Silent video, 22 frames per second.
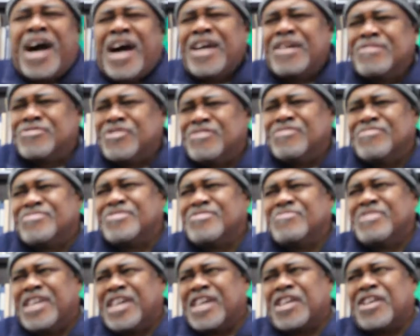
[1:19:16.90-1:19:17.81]
buy
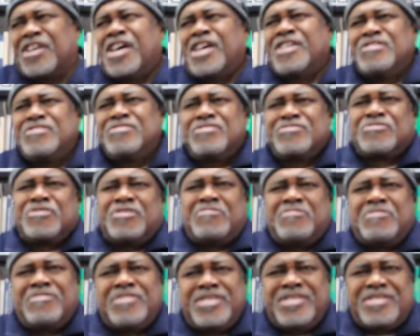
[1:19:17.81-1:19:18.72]
them when they clog. You just
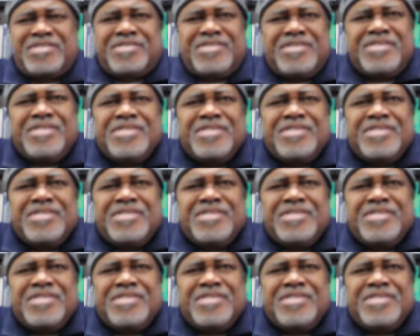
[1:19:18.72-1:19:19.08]
throw them Buy them like